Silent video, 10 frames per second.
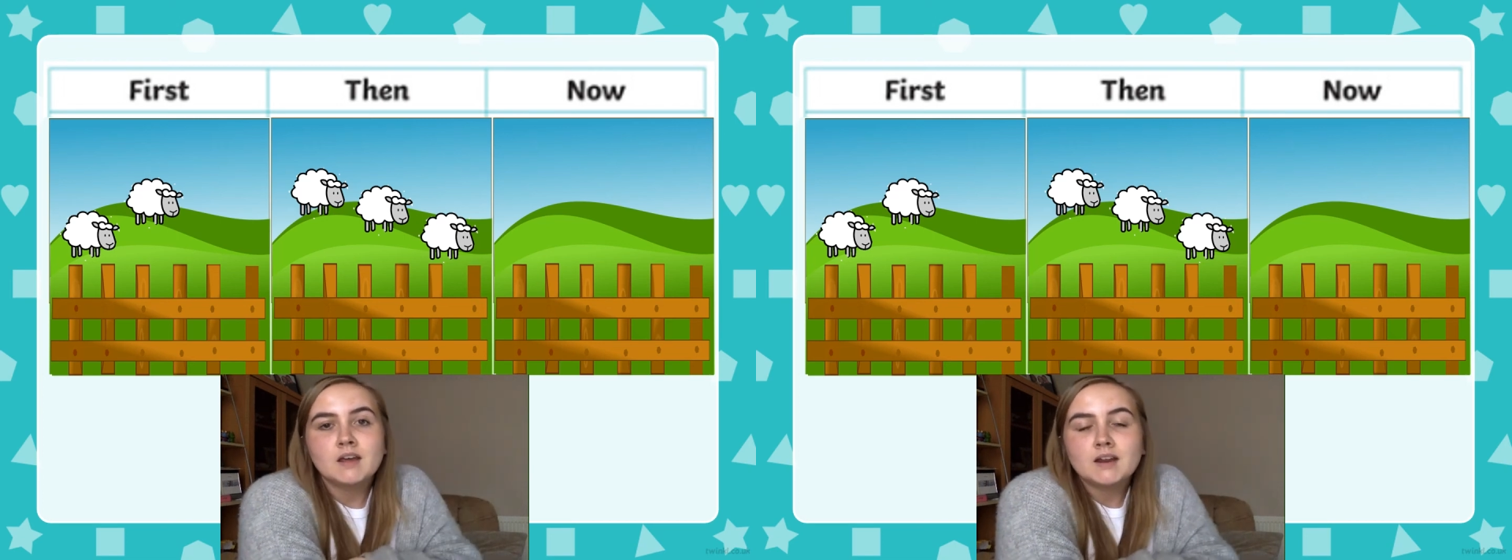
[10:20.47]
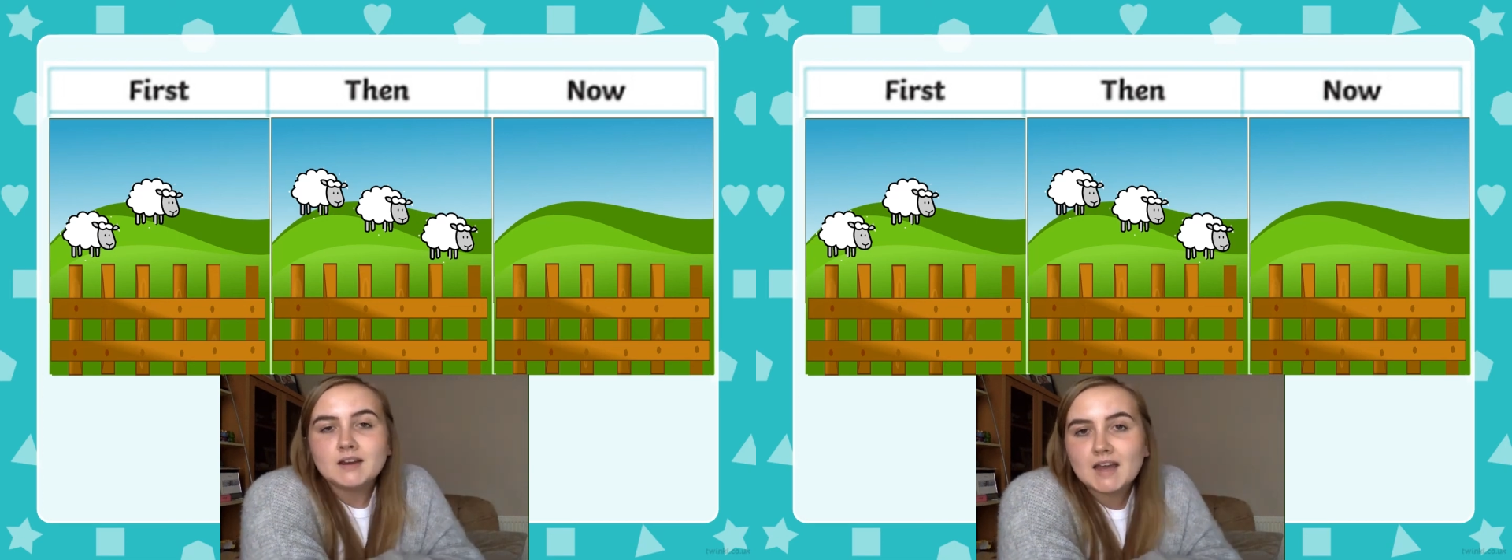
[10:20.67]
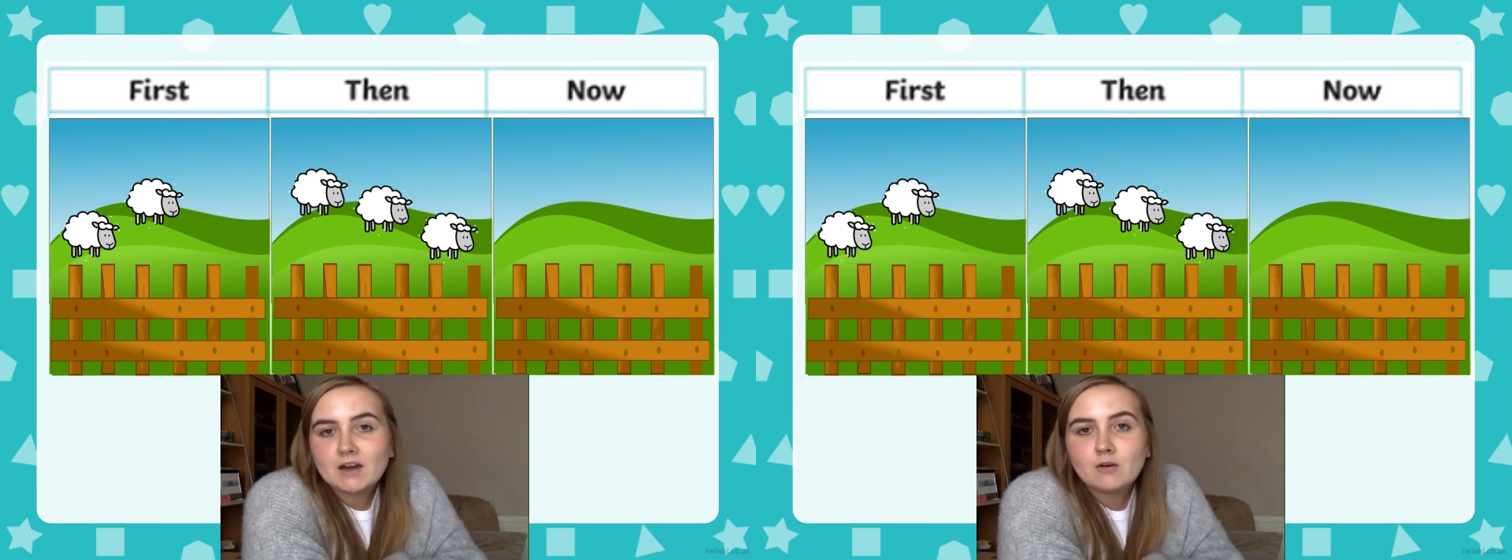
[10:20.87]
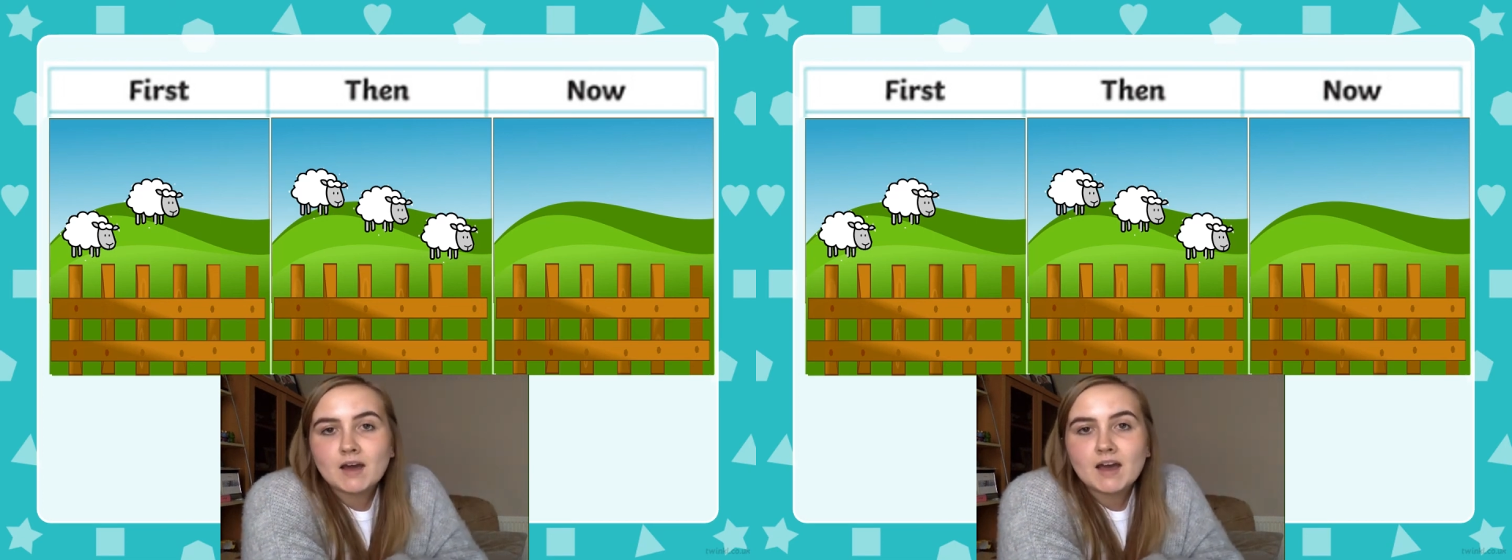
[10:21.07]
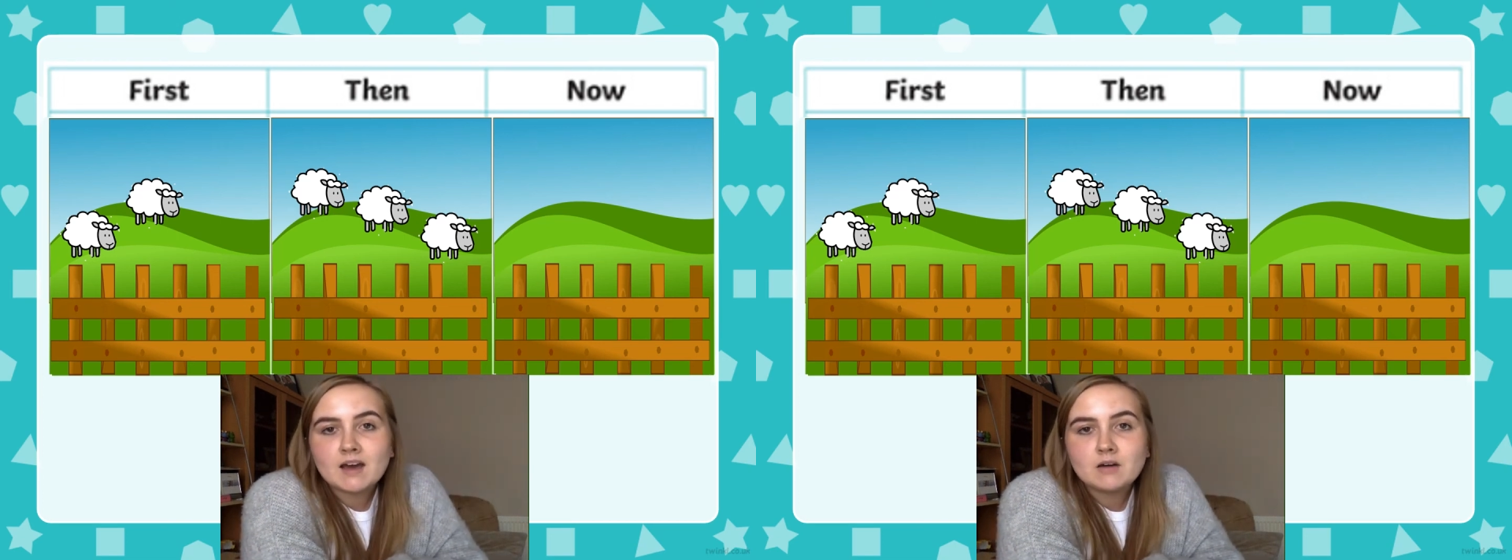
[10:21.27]
Now
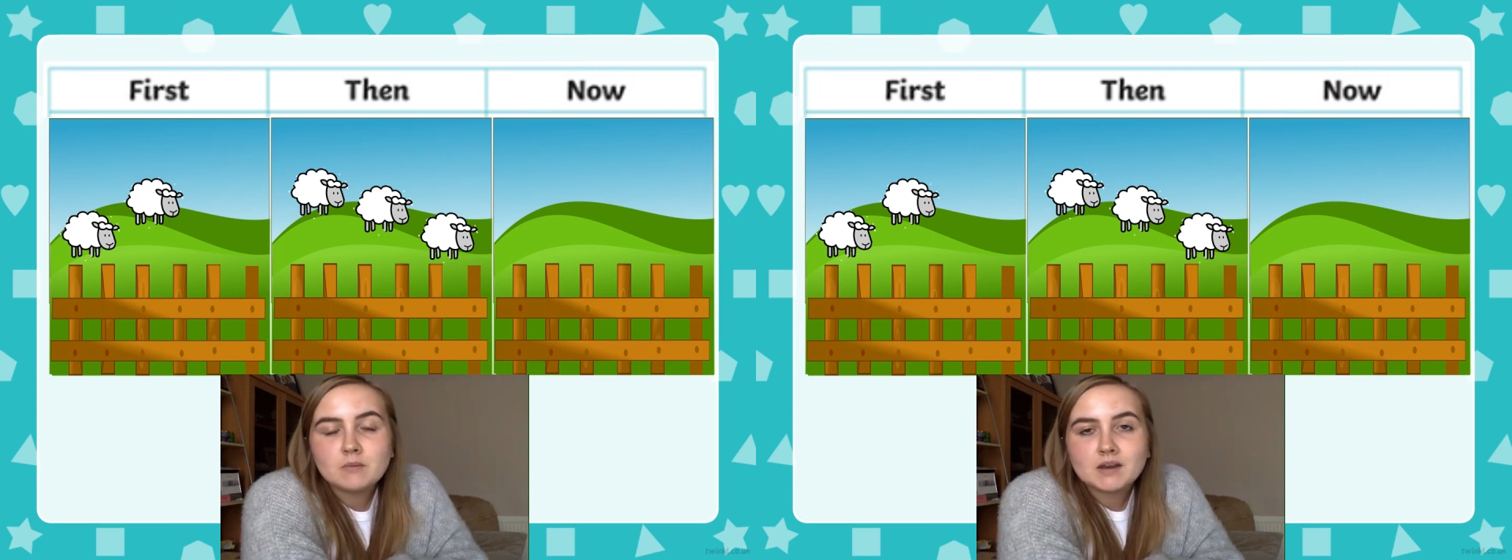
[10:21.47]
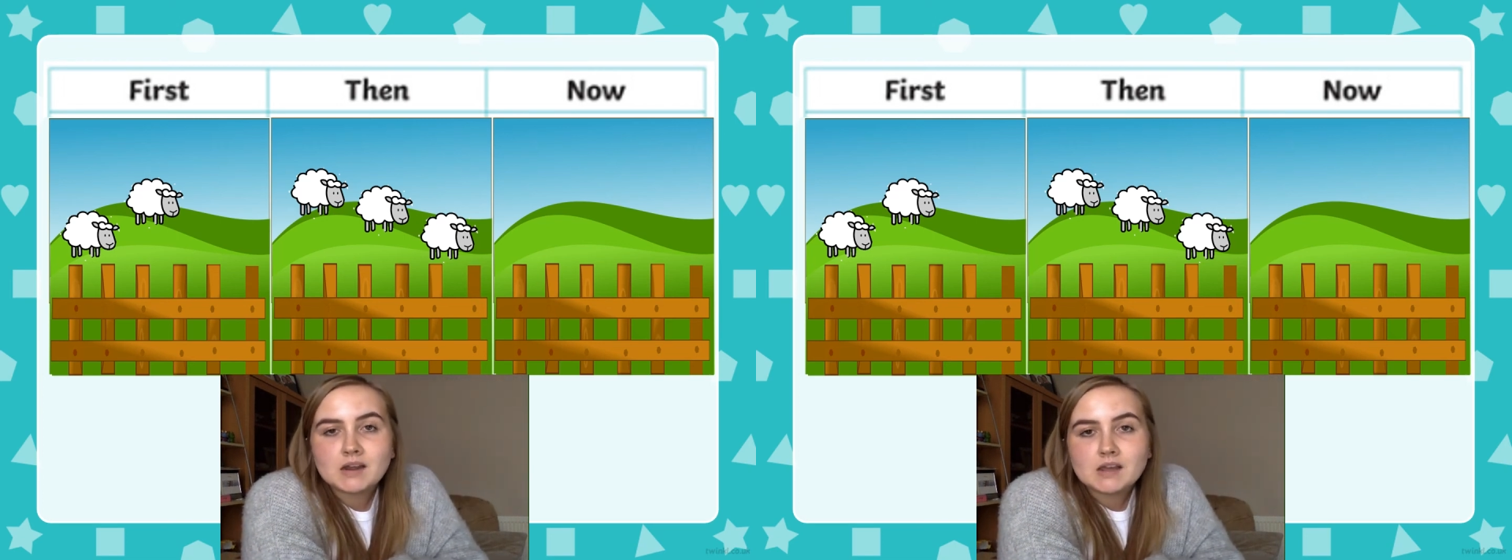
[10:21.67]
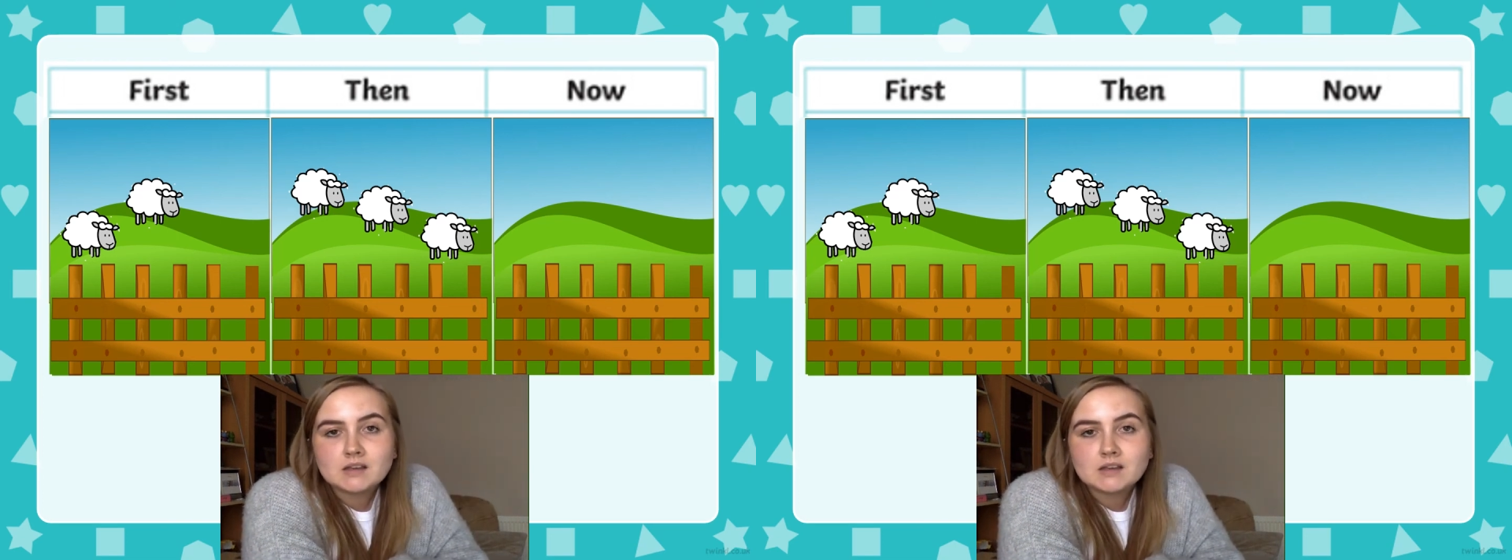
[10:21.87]
how many